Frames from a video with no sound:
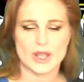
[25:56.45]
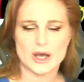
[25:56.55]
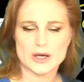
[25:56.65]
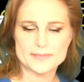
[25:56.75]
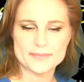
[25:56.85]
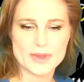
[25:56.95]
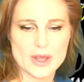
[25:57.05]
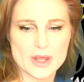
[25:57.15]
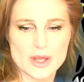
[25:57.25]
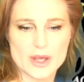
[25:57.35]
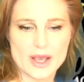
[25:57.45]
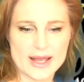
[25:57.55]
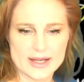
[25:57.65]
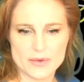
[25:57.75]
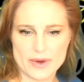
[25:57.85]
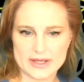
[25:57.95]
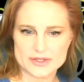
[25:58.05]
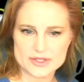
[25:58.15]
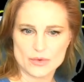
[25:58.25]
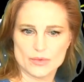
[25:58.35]
At any
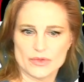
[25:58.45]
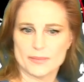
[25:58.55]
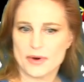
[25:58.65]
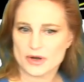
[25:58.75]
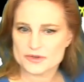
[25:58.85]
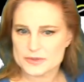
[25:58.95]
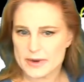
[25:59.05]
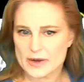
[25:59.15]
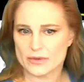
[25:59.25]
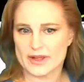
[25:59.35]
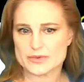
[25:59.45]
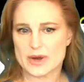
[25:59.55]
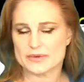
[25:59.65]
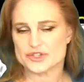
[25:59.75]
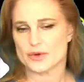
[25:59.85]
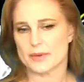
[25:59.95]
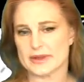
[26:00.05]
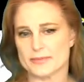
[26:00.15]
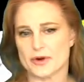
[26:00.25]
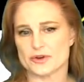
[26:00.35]
rate, so the Parker spiral, that's why I was showing
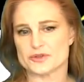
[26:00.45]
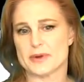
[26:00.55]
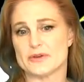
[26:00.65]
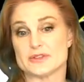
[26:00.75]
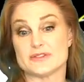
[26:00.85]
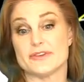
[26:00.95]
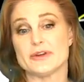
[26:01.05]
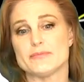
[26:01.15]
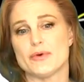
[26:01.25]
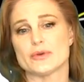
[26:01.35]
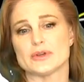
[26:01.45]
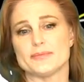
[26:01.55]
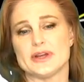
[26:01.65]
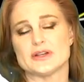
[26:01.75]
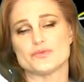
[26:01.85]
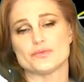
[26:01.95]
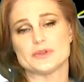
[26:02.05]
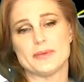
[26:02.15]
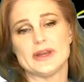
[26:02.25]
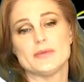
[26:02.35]
about the Parker spirals. It's very important because
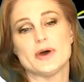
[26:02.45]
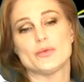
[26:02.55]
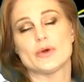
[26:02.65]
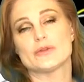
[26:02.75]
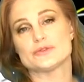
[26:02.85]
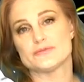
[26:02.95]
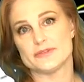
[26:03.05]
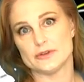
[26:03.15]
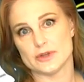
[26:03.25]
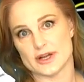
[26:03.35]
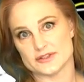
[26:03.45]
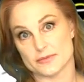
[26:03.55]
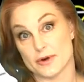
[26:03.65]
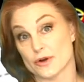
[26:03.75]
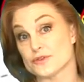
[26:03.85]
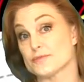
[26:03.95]
depending upon where those field lines of the Parker